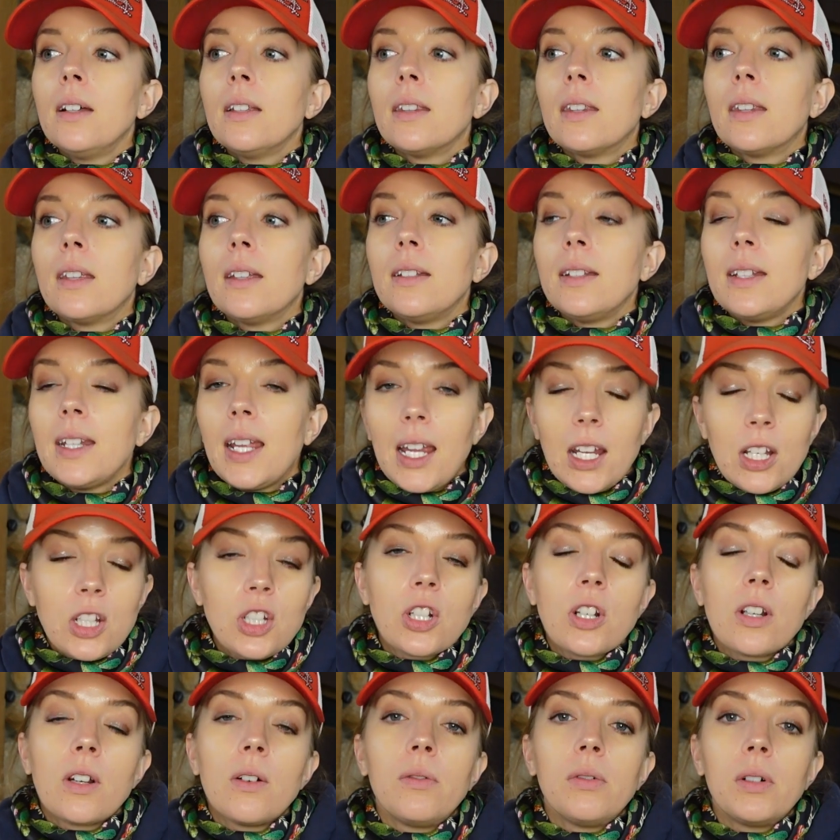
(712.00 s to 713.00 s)
the
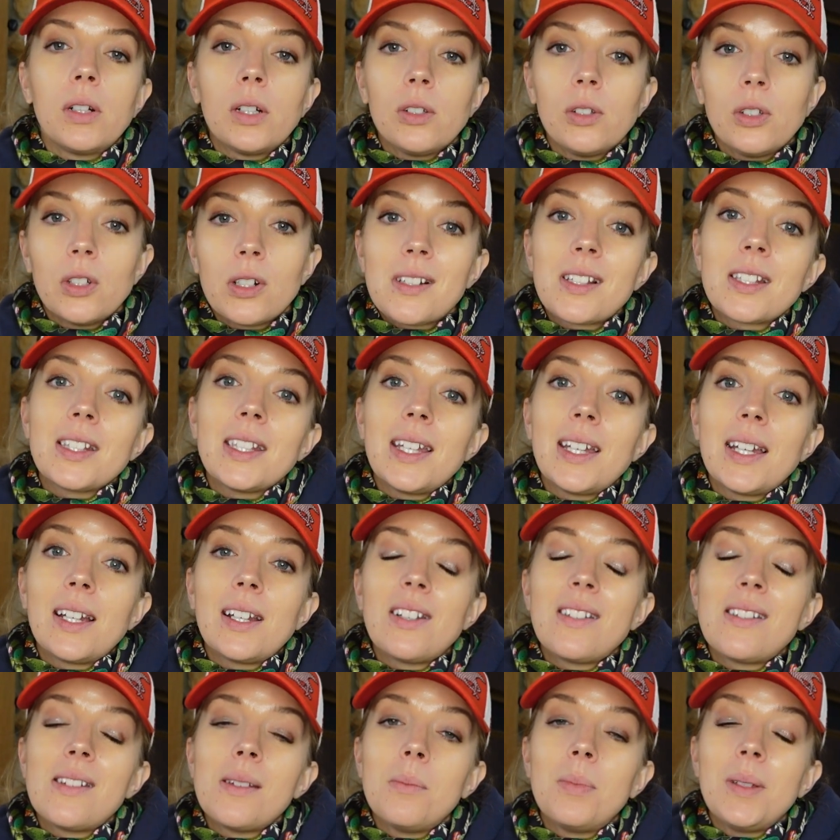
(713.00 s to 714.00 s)
nature of what it looks
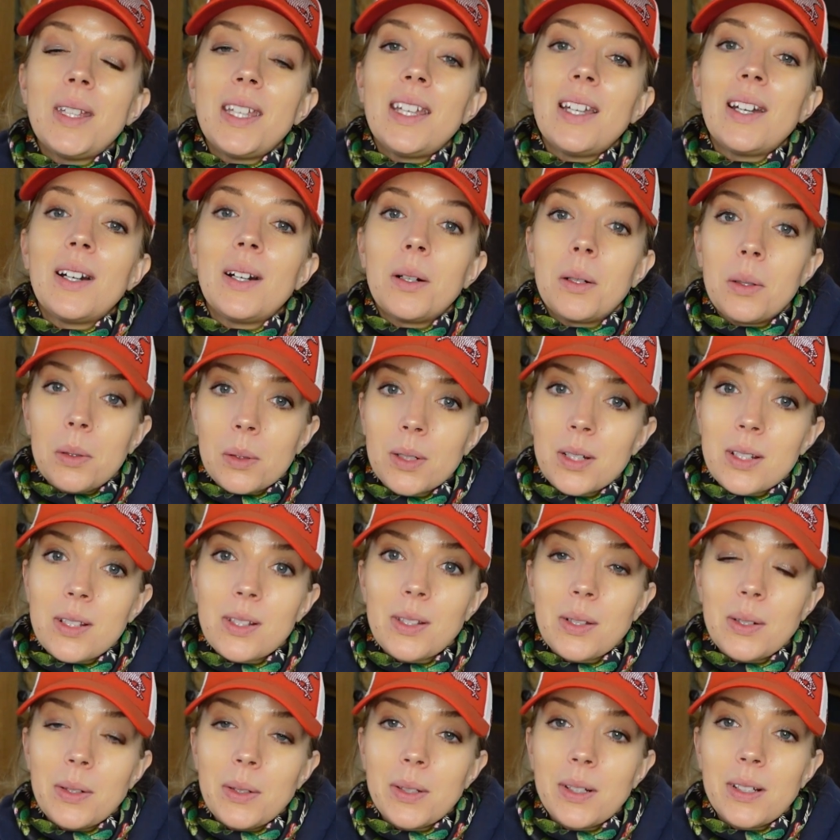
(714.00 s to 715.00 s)
like to be a
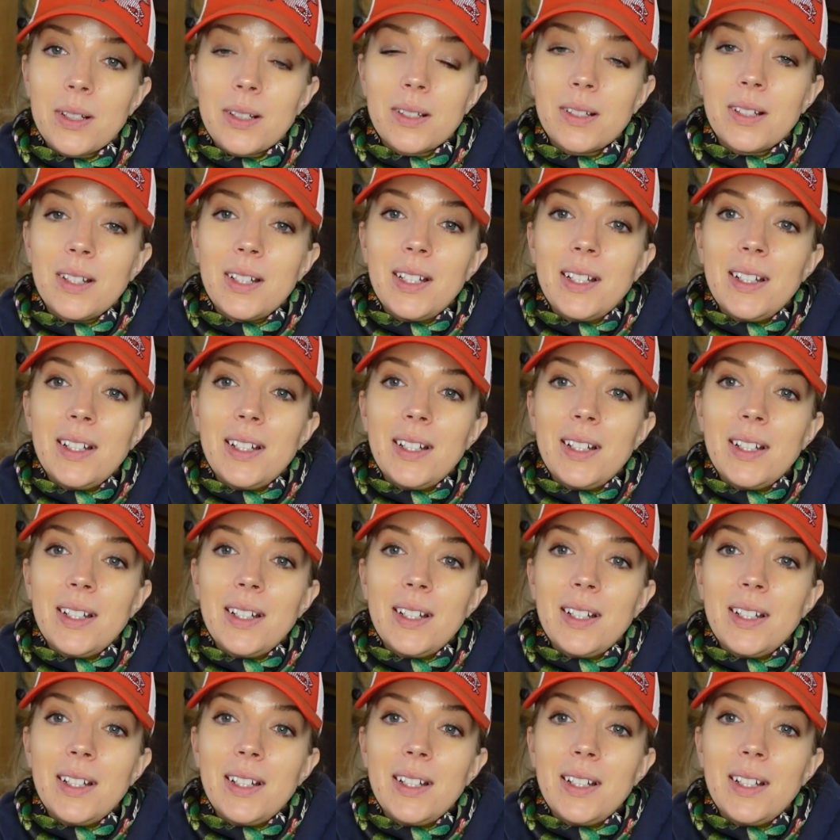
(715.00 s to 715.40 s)
horse owner.